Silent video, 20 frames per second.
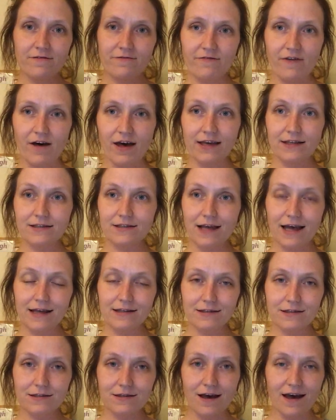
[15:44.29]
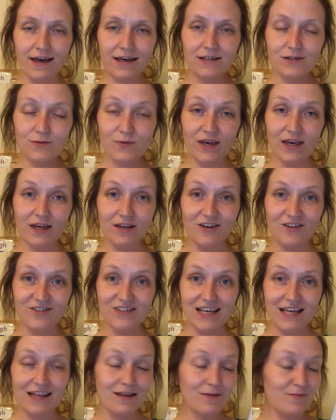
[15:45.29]
fight and sight. We can use
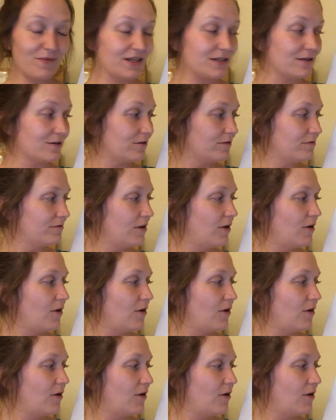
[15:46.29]
it in the middle.